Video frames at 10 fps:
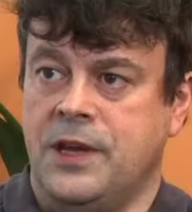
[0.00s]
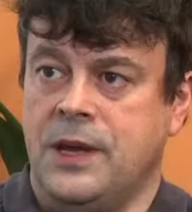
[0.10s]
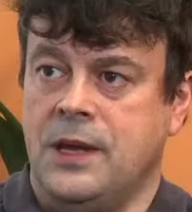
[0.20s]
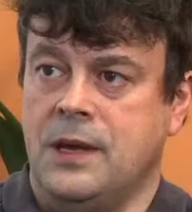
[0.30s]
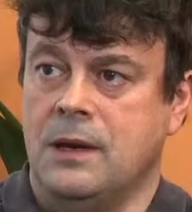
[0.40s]

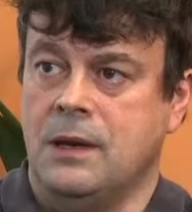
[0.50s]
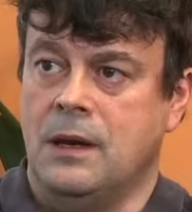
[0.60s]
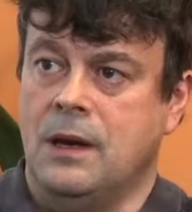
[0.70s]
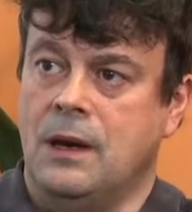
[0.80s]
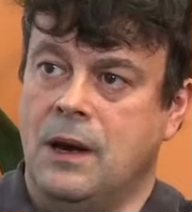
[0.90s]
The
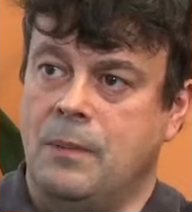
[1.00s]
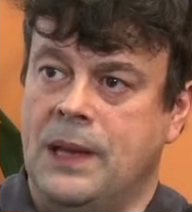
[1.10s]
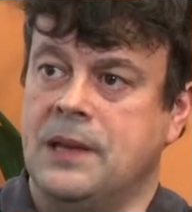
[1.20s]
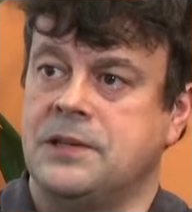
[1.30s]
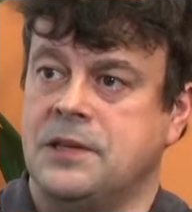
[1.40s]

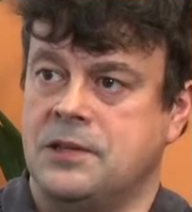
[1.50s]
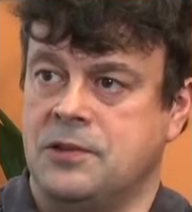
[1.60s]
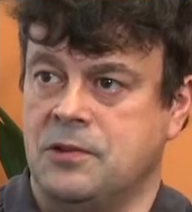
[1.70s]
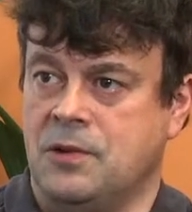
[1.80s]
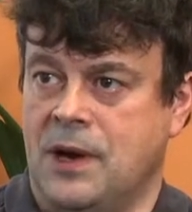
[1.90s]
ability
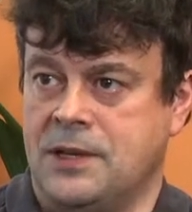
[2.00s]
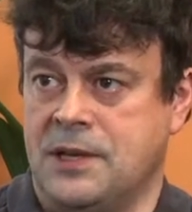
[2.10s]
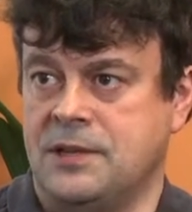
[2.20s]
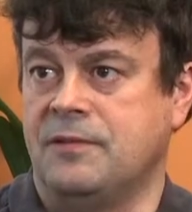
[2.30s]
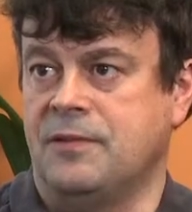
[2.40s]
to
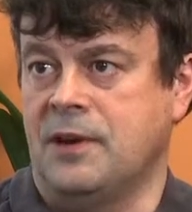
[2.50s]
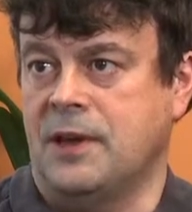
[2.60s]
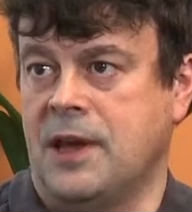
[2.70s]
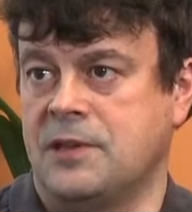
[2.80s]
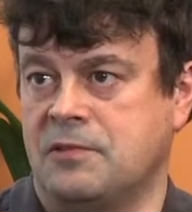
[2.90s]
identify
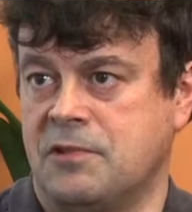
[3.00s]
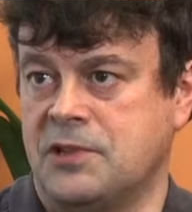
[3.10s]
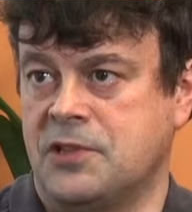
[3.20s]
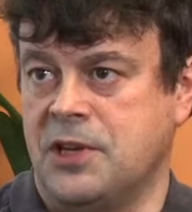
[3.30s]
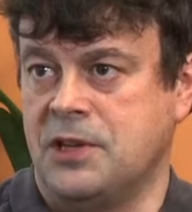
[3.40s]
cancer
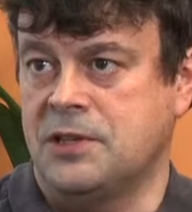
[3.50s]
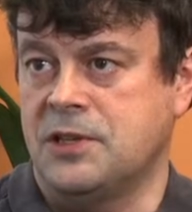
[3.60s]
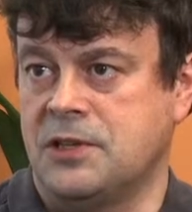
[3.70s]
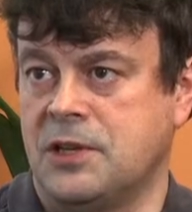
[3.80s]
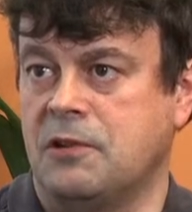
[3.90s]
risk genes
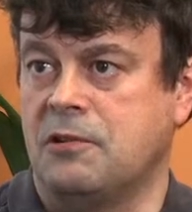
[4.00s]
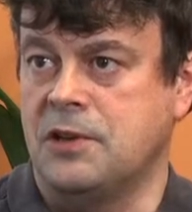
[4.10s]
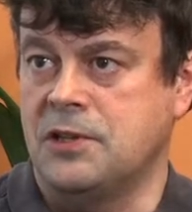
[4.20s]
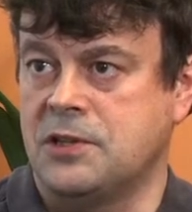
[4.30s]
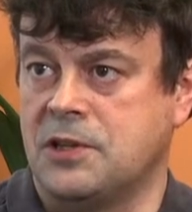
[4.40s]
has
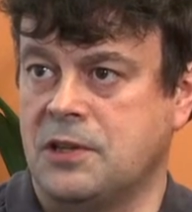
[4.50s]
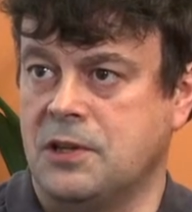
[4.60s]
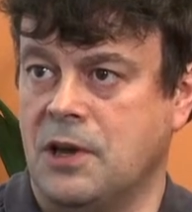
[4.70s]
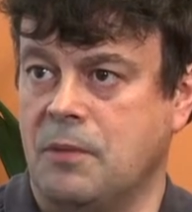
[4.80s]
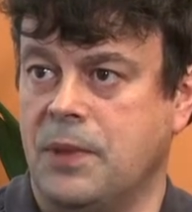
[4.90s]
increased
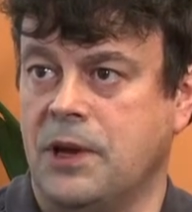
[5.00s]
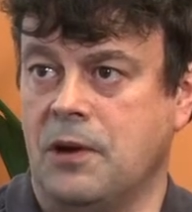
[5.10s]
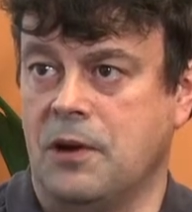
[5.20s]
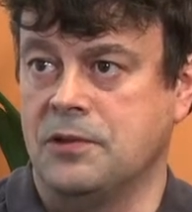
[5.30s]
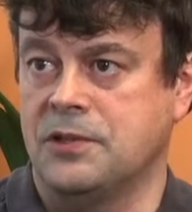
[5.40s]

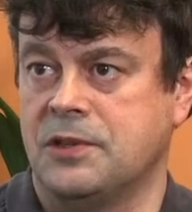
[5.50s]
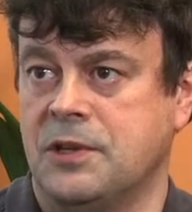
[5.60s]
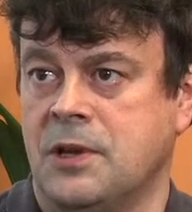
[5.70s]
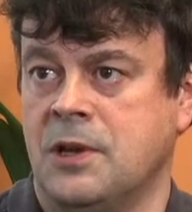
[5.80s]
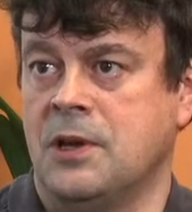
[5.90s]
because
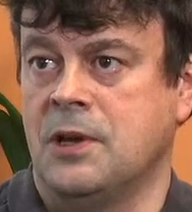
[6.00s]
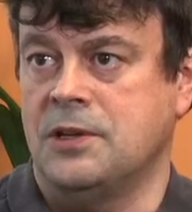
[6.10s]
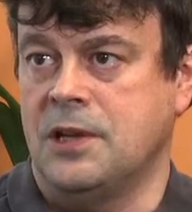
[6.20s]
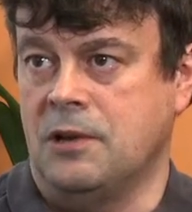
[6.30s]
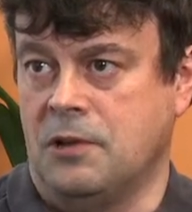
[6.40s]

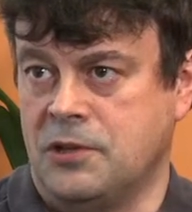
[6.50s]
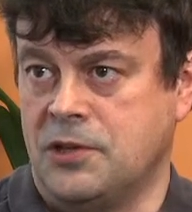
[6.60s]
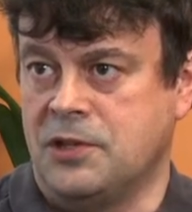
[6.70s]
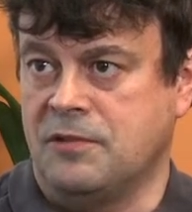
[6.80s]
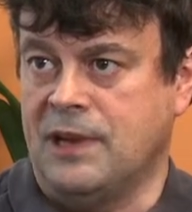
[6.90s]

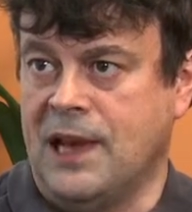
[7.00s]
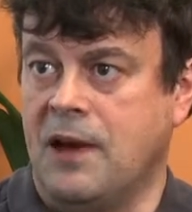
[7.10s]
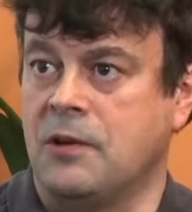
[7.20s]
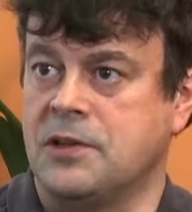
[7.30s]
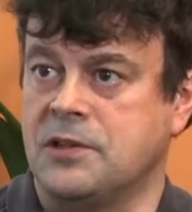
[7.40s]
technologies have
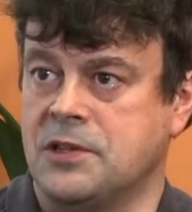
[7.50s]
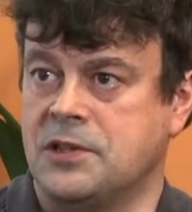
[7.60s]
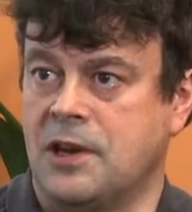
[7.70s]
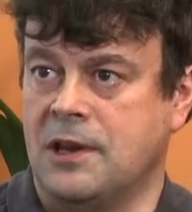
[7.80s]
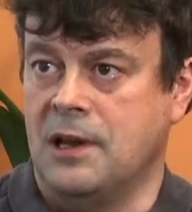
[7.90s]
allowed us to study